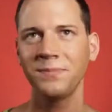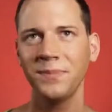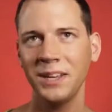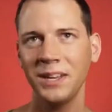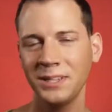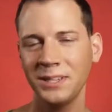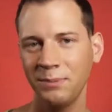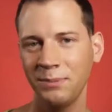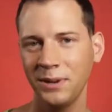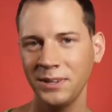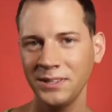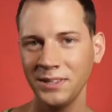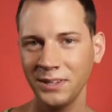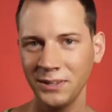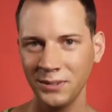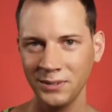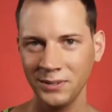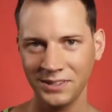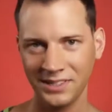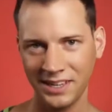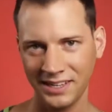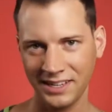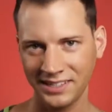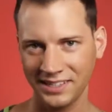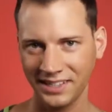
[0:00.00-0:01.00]
It depends on who
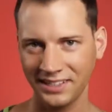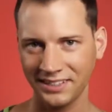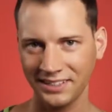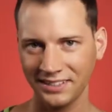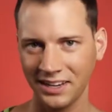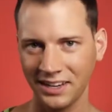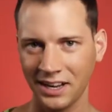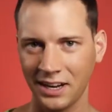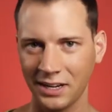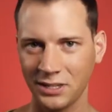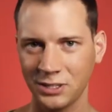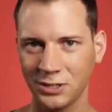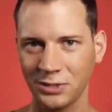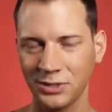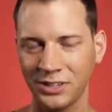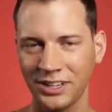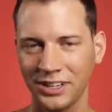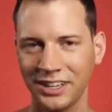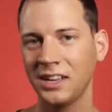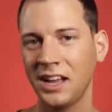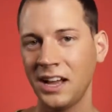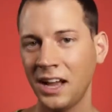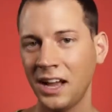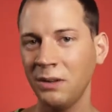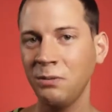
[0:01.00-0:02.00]
says it,
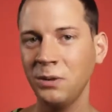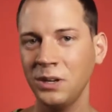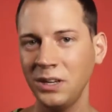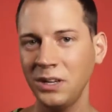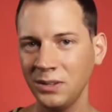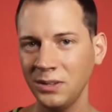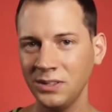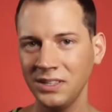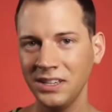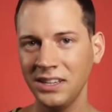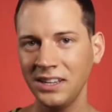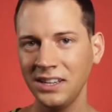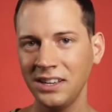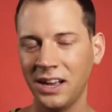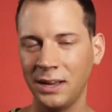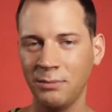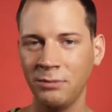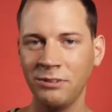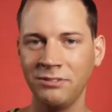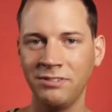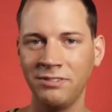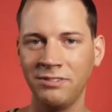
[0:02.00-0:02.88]
actually. I would use it. I'm a